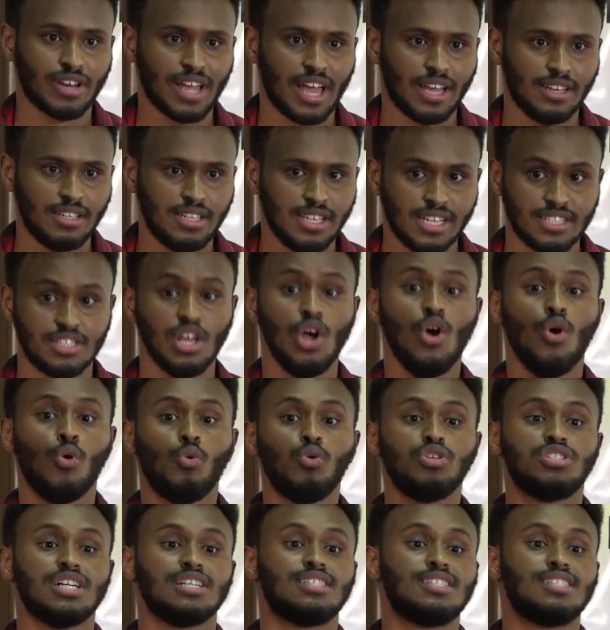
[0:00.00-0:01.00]
ideas
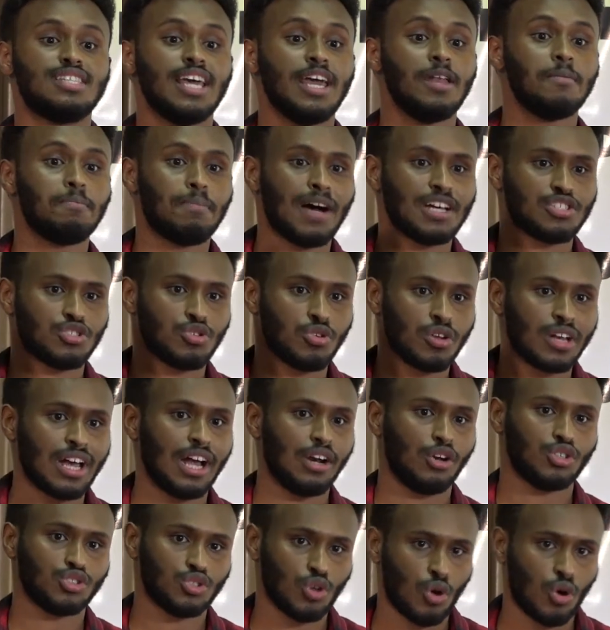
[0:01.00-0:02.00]
which a same person
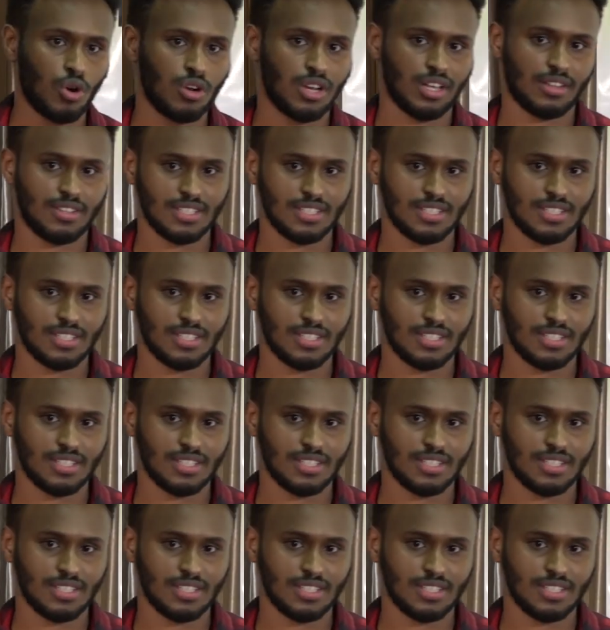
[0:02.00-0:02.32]
cannot hold at the